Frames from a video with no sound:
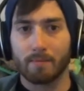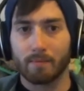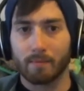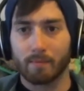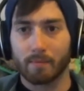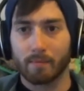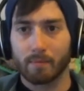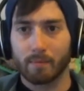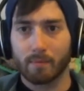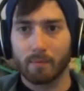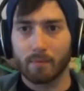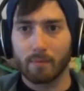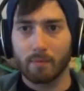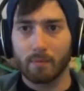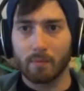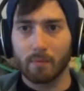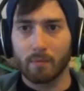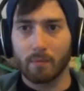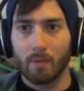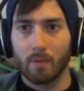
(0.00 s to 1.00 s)

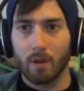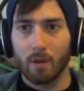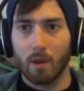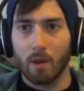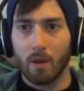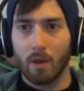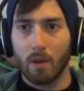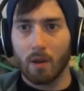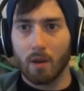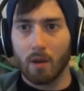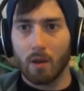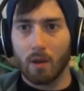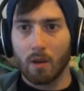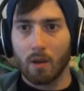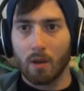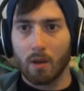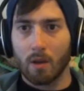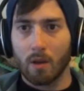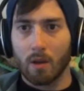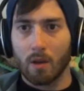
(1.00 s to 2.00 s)

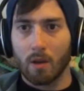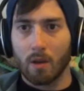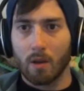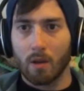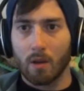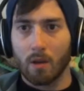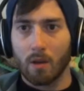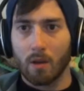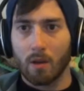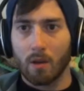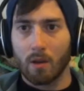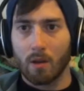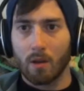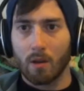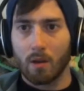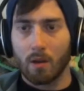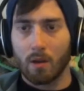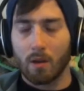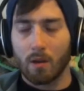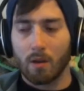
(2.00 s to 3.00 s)

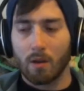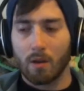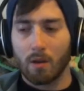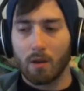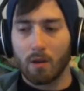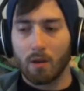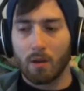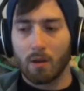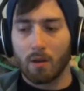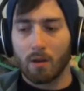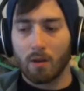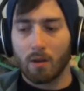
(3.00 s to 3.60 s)
No one is speaking in this clip.